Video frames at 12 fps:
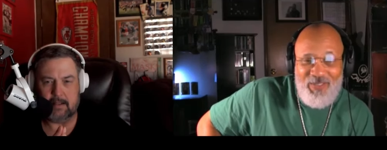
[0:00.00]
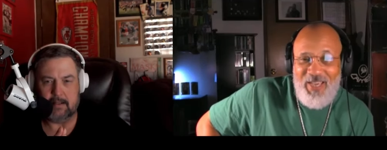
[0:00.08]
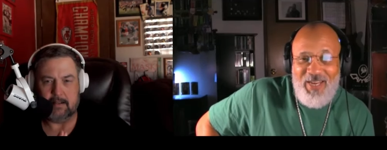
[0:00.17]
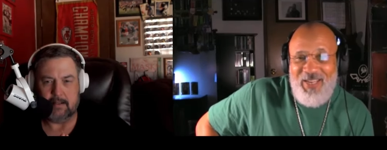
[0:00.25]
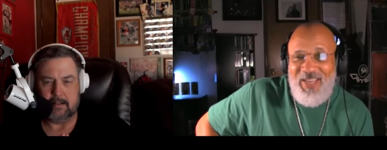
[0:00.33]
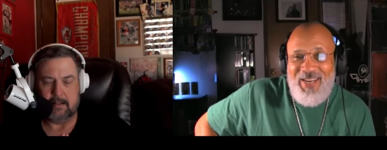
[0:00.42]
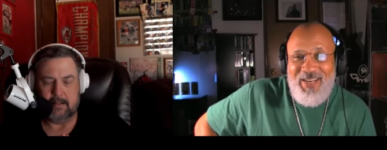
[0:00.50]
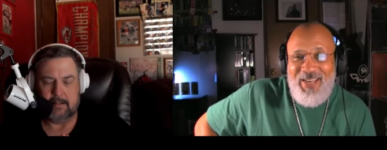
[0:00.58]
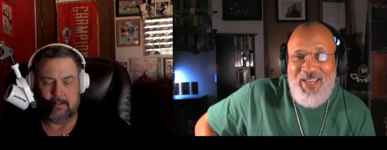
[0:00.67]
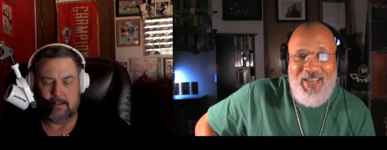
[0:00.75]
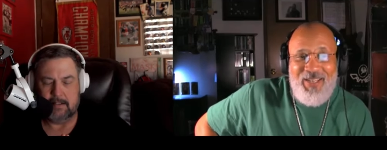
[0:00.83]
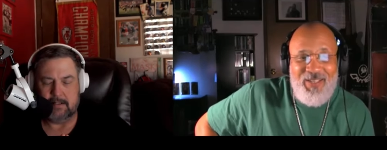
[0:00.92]
Speaker 1: Yada yada
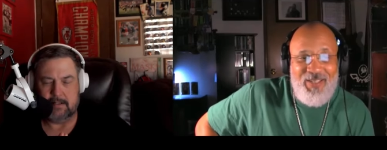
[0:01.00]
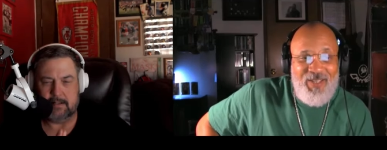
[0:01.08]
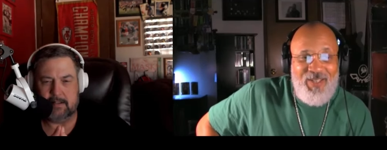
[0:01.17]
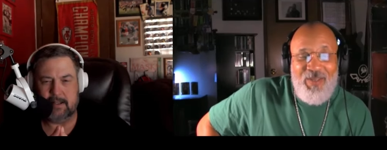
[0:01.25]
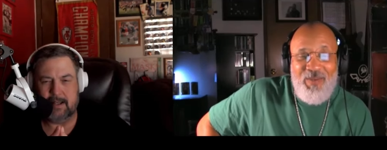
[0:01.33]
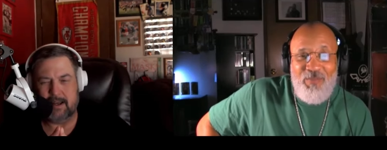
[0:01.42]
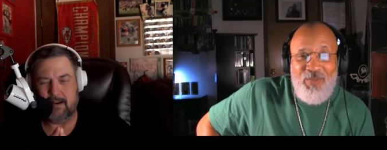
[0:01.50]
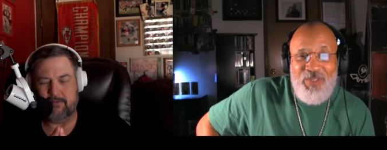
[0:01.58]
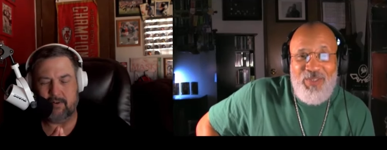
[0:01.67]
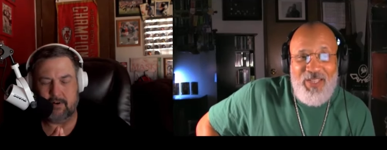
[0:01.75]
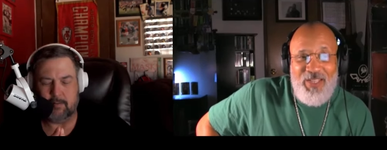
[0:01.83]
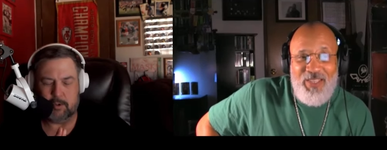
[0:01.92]
yada. Yeah, but
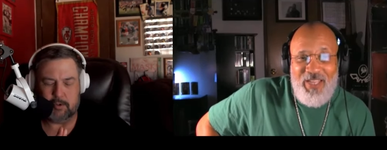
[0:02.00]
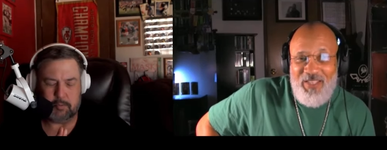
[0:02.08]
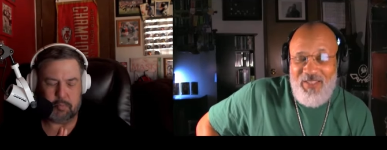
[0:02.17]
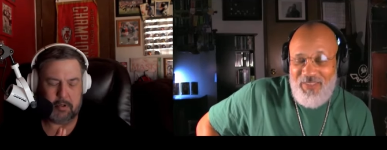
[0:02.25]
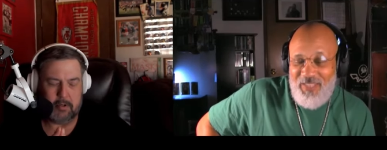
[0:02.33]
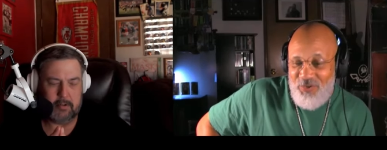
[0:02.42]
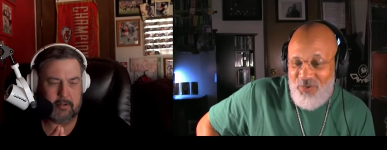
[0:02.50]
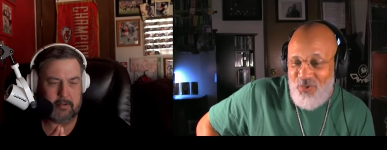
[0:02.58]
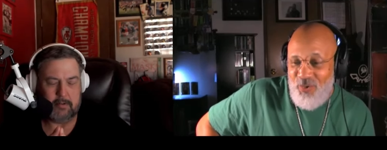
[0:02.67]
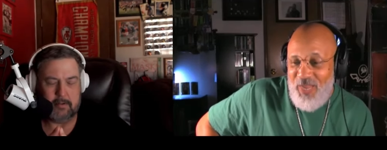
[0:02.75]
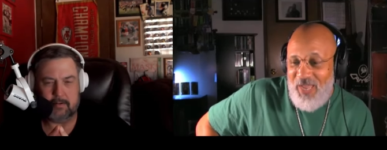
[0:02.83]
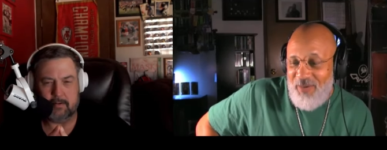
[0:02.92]
for they, the they, most part, they drew
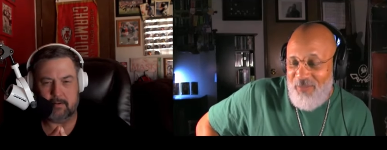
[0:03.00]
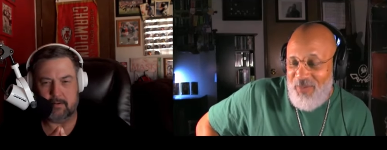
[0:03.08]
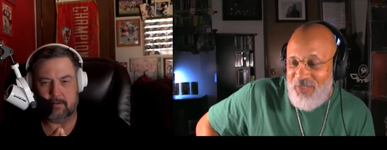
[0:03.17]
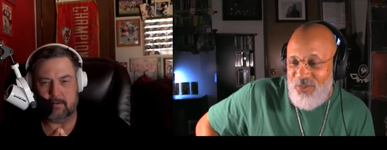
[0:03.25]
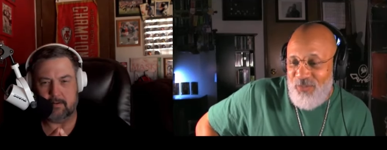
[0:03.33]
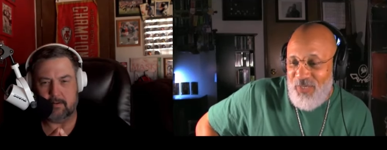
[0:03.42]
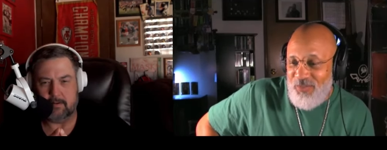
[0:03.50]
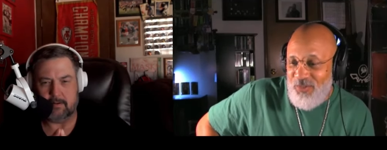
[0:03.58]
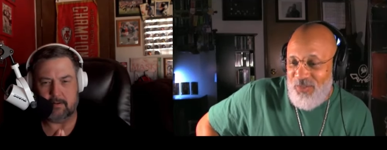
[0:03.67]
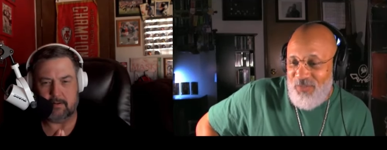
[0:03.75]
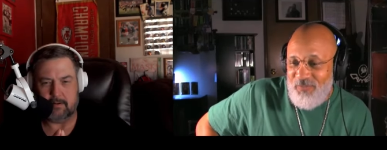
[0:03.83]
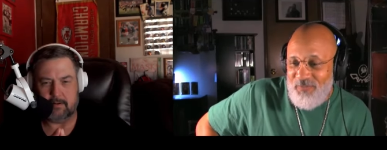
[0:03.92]
it out a bit too
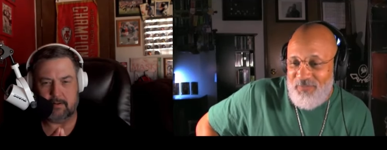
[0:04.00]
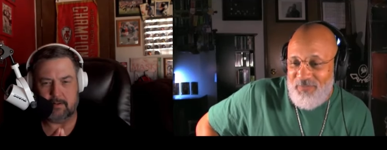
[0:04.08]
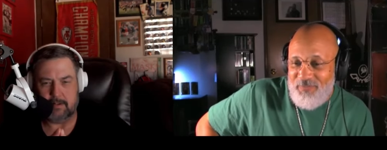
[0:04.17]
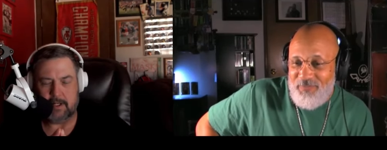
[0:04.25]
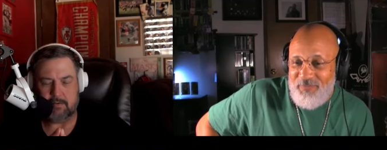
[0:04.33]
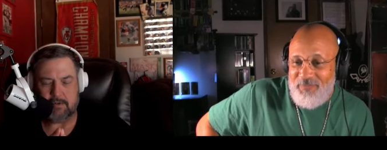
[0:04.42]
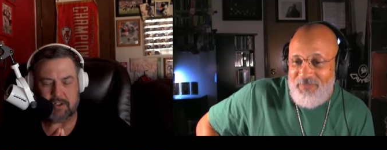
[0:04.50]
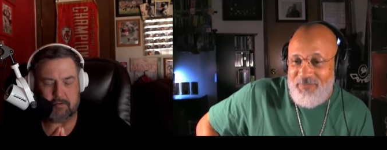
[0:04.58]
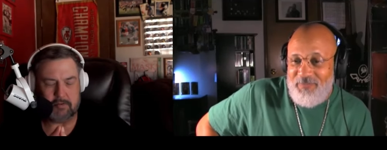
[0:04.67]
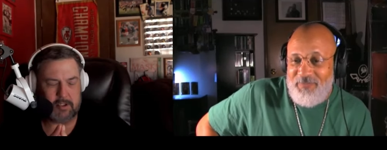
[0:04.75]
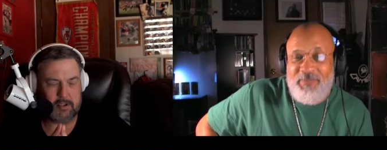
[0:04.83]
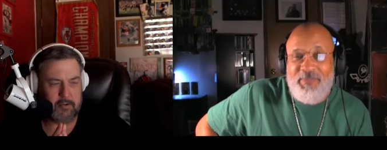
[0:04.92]
much.
Speaker 2: They were
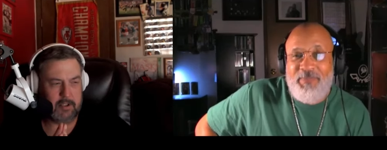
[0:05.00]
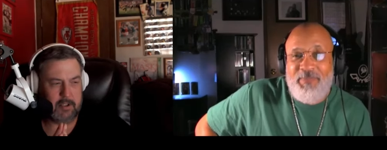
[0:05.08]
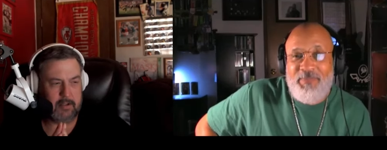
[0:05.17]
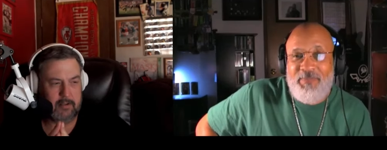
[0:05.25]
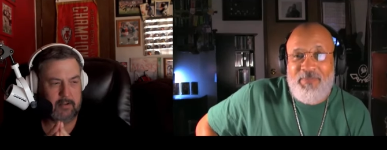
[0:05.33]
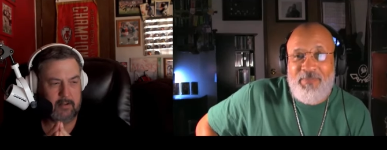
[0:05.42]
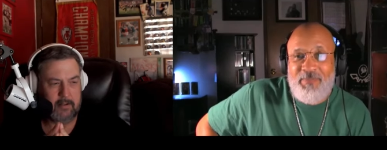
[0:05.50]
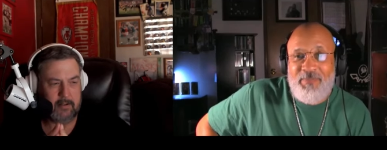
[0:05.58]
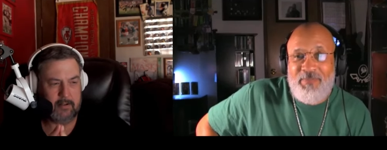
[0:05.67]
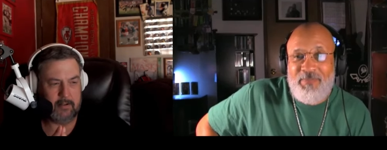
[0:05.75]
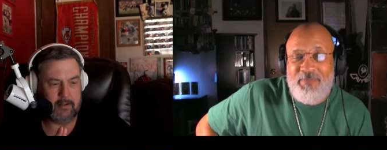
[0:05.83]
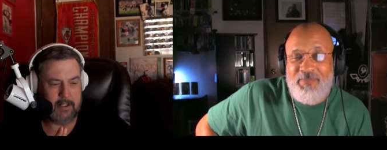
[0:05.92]
still too young.
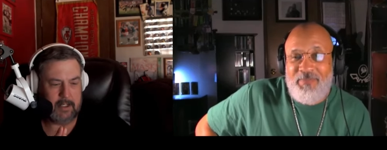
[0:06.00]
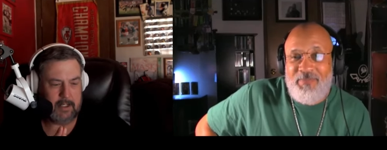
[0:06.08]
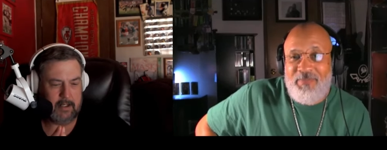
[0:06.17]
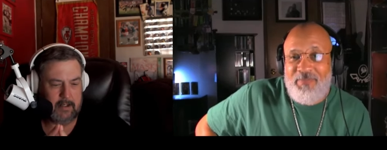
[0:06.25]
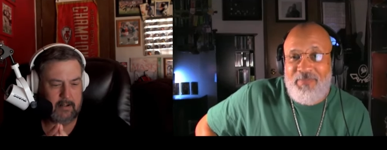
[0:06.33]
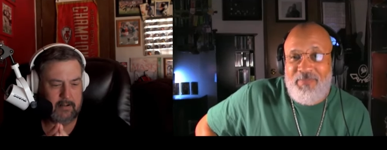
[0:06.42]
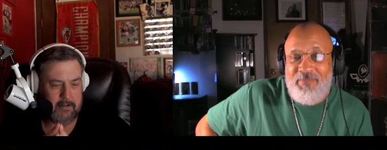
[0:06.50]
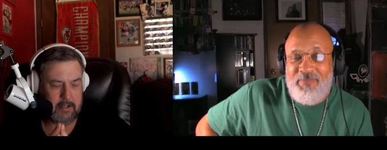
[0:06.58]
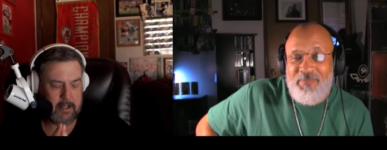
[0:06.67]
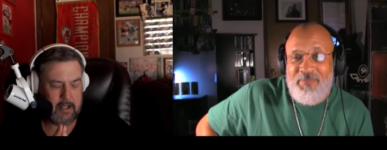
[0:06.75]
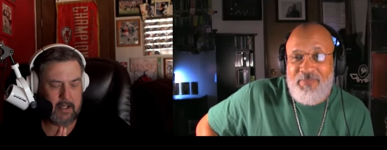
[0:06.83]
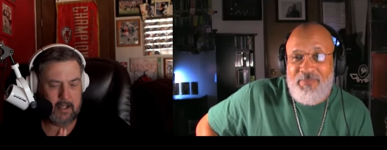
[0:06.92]
Uh,
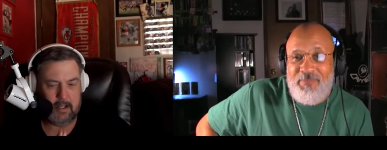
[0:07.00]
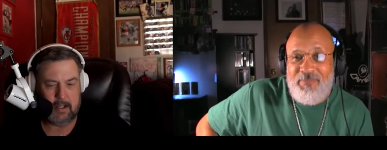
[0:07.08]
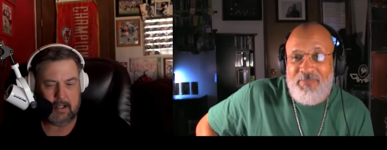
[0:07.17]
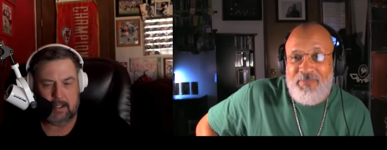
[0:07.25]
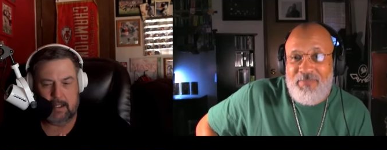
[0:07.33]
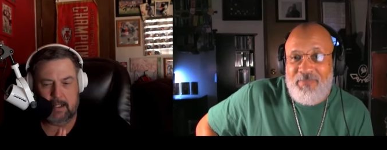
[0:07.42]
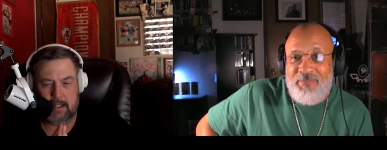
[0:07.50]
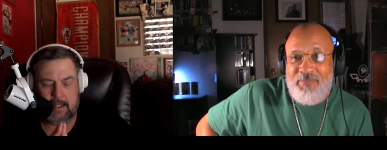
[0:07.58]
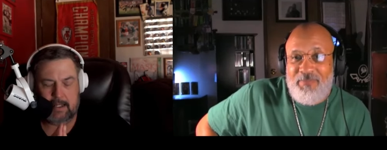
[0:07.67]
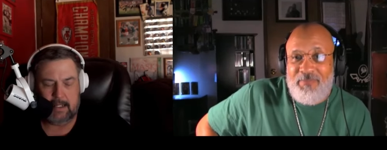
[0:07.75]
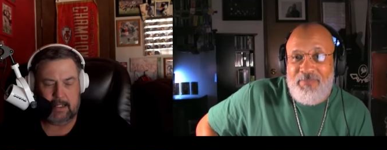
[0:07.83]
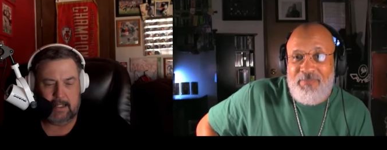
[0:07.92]

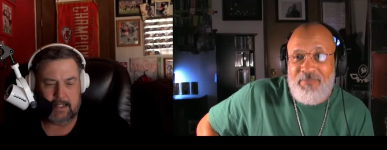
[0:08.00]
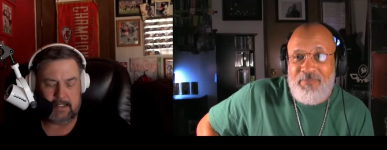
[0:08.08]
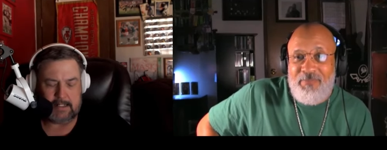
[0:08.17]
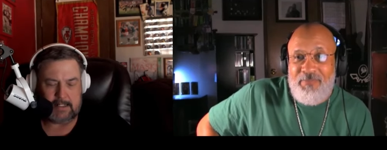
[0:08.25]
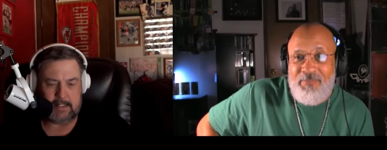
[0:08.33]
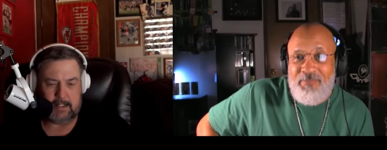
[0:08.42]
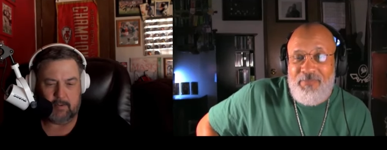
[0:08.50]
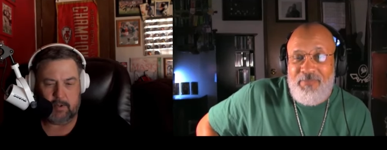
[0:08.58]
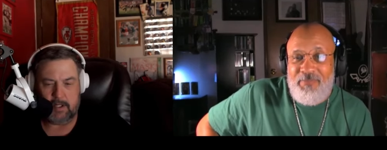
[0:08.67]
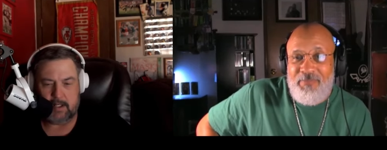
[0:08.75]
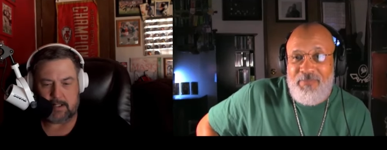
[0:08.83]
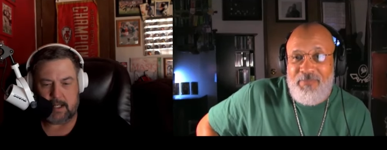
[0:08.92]
let's see
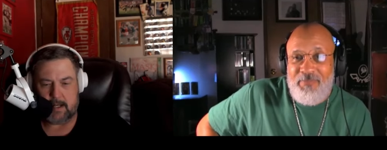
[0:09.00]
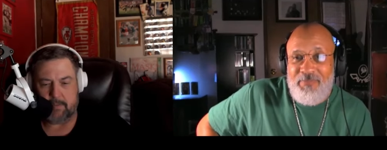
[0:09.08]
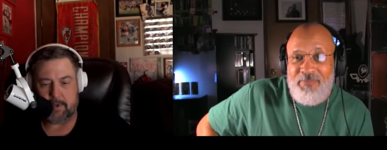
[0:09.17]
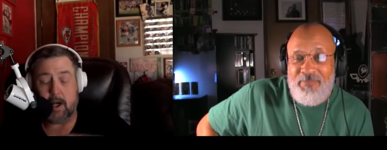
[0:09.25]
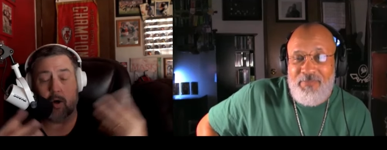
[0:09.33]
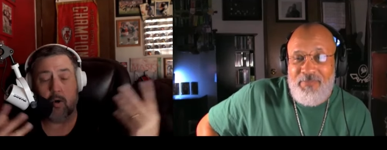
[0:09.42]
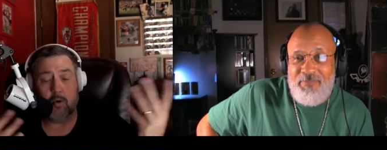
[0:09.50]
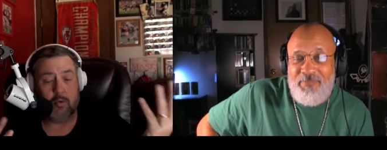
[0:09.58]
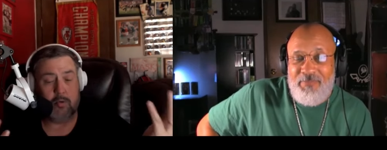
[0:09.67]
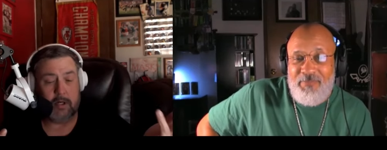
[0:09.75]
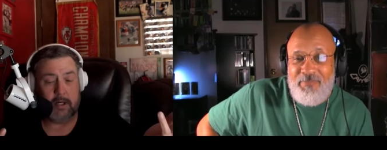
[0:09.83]
what else happened. Oh,